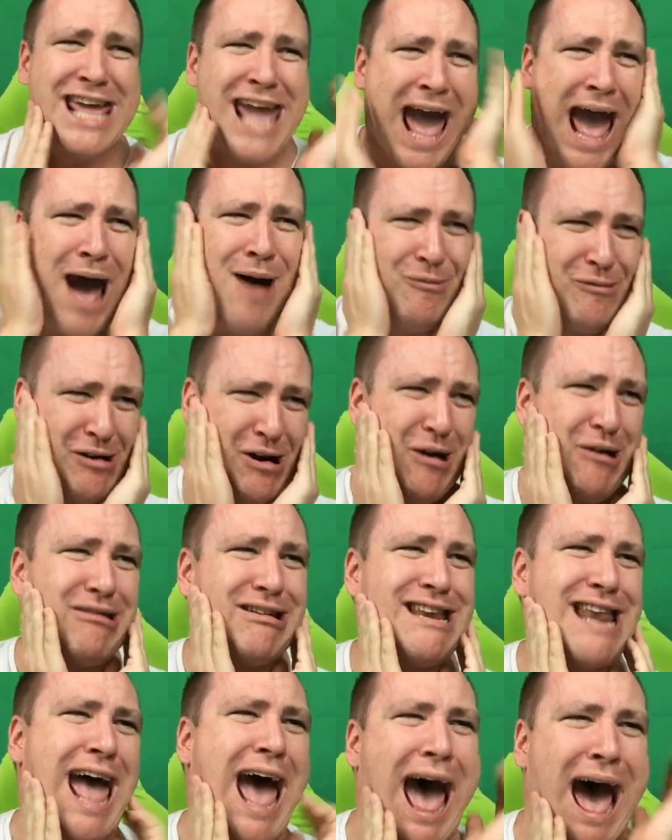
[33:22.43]

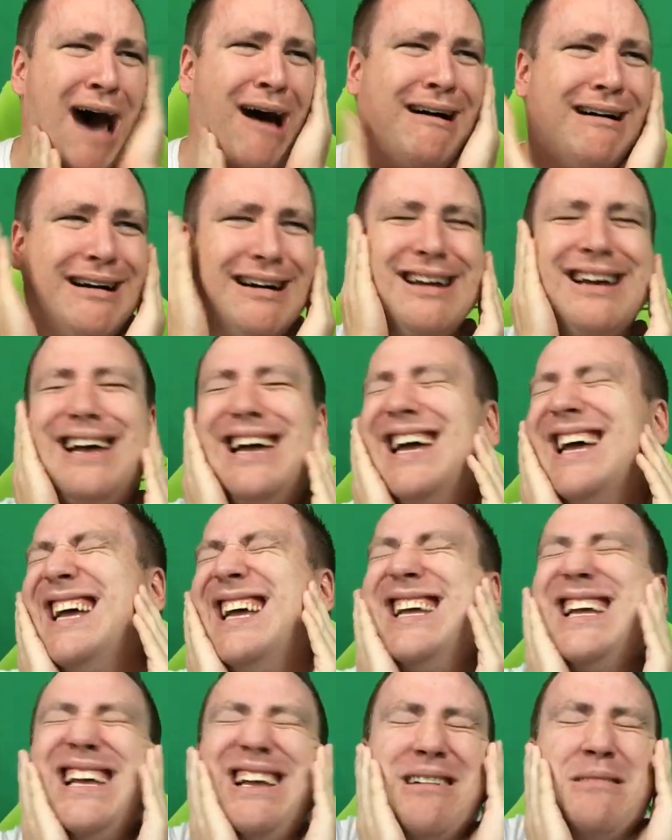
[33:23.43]
catwalk now.
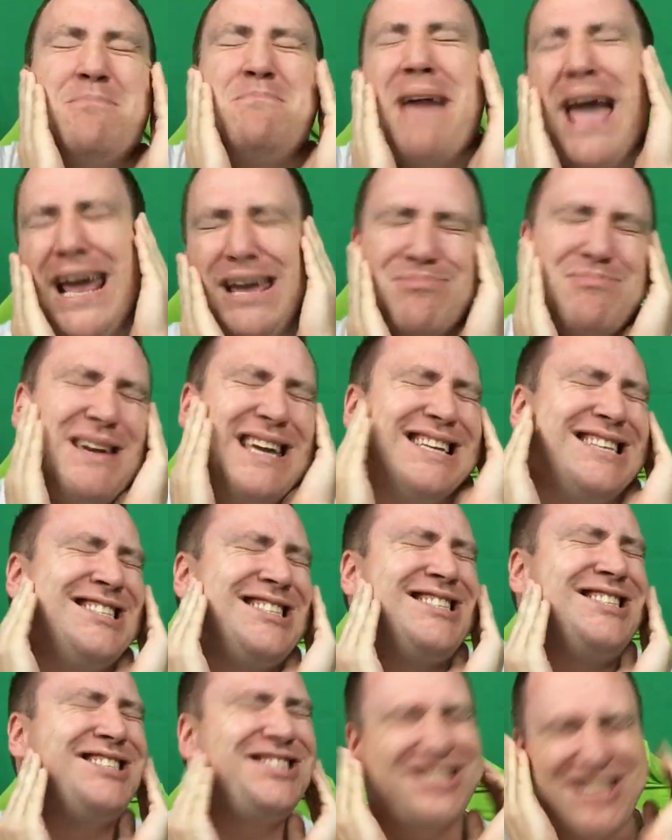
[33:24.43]
Make me a
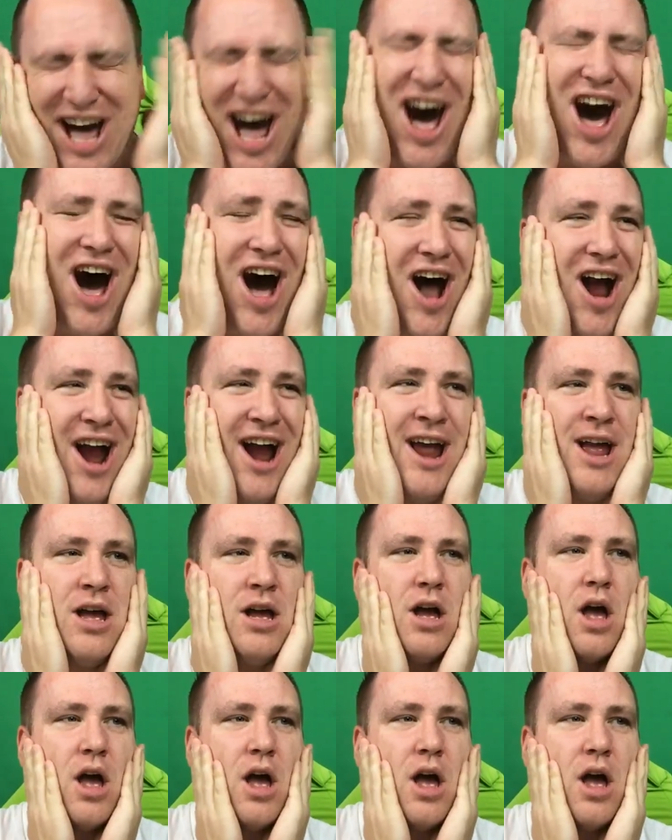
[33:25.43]
star.